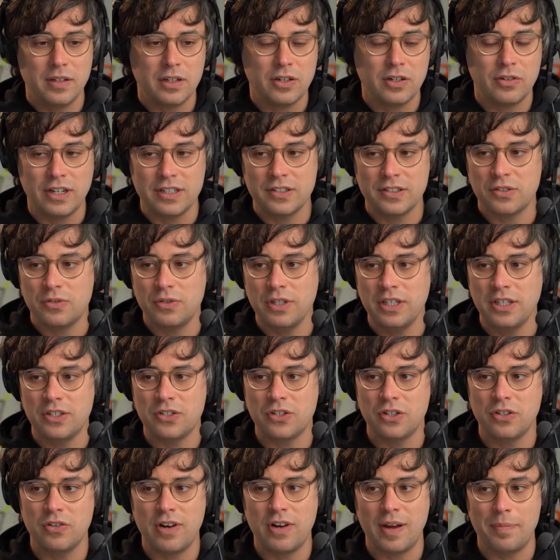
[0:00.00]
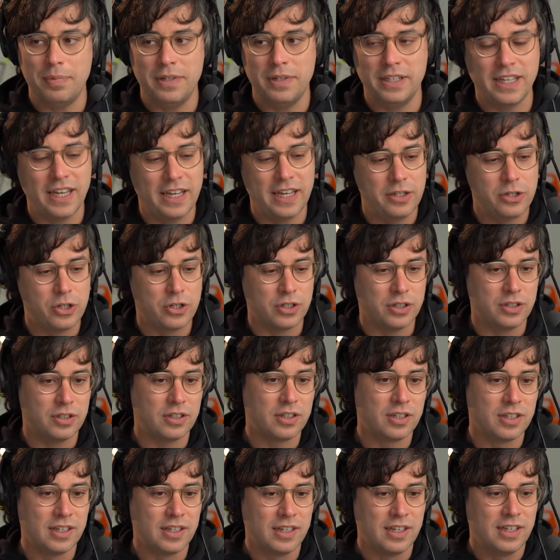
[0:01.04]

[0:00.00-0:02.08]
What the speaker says: cross-region replication.